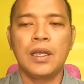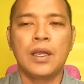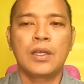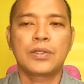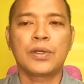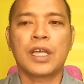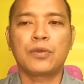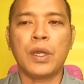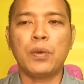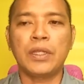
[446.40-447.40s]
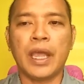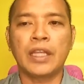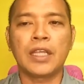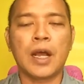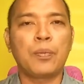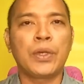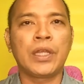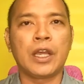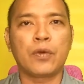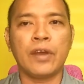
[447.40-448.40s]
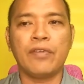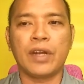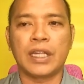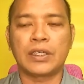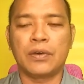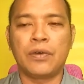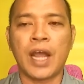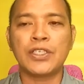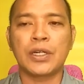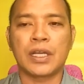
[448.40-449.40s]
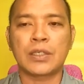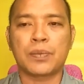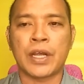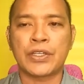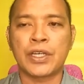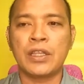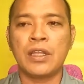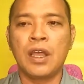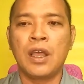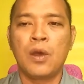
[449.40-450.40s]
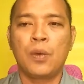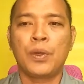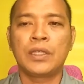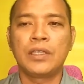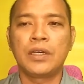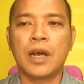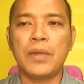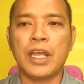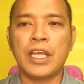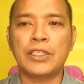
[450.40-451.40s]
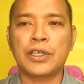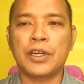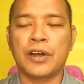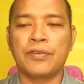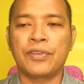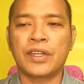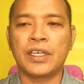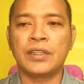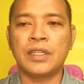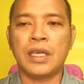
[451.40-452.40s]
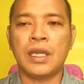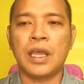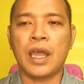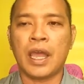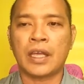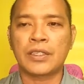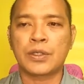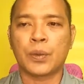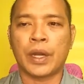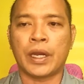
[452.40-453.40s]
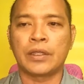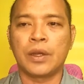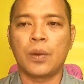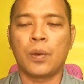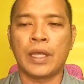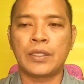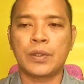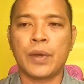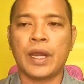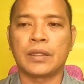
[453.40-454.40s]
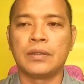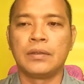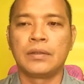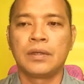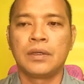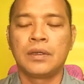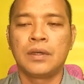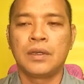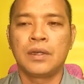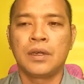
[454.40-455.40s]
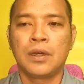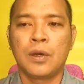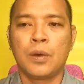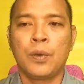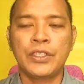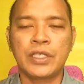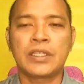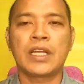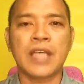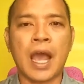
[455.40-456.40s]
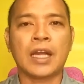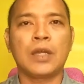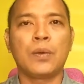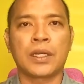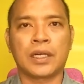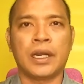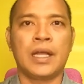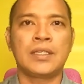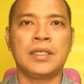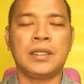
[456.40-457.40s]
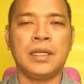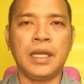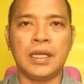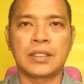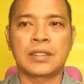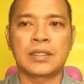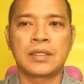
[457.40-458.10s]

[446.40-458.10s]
so that we would end up with an equivalent rational expression with a denominator of 30x squared y squared, which is exactly what our LCD is.